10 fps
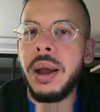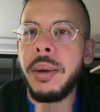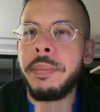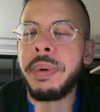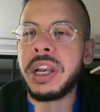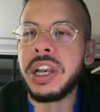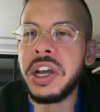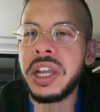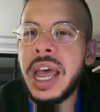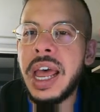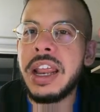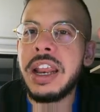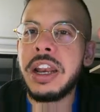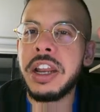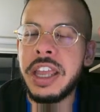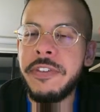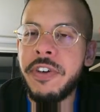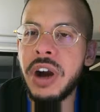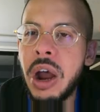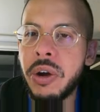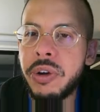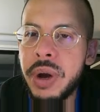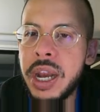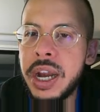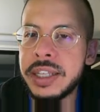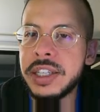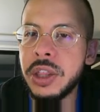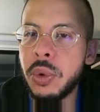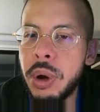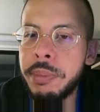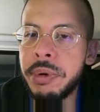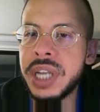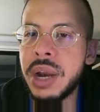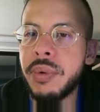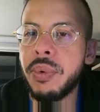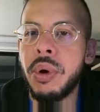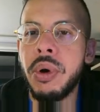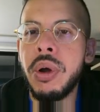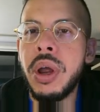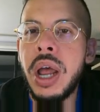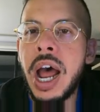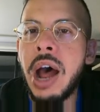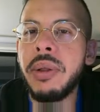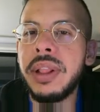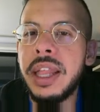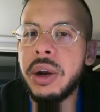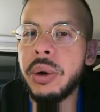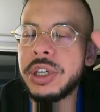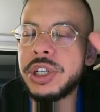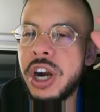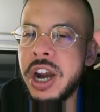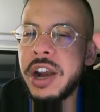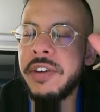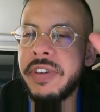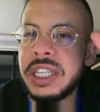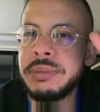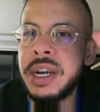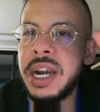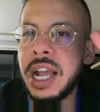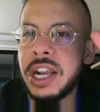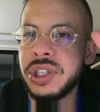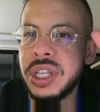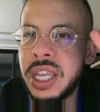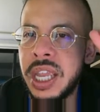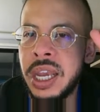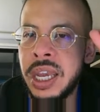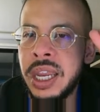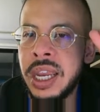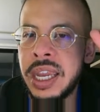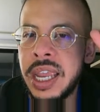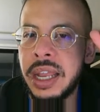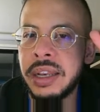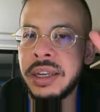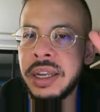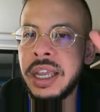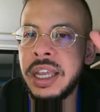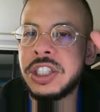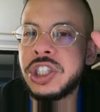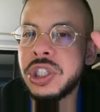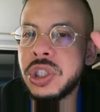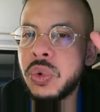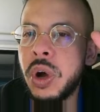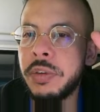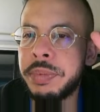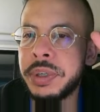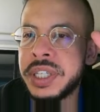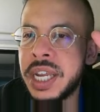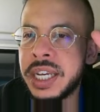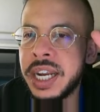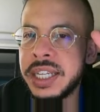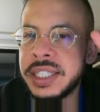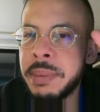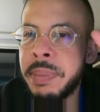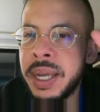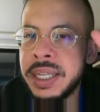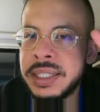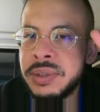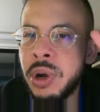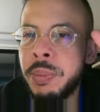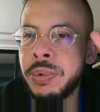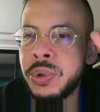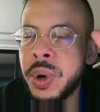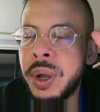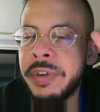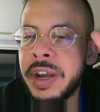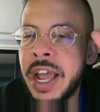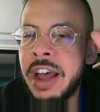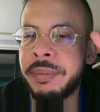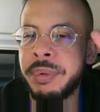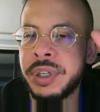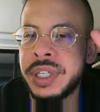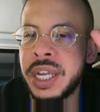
But look at for how great it is on the 1% rule, how little return on investment it actually can get. It's just 12%, guys, at best, 12.5%.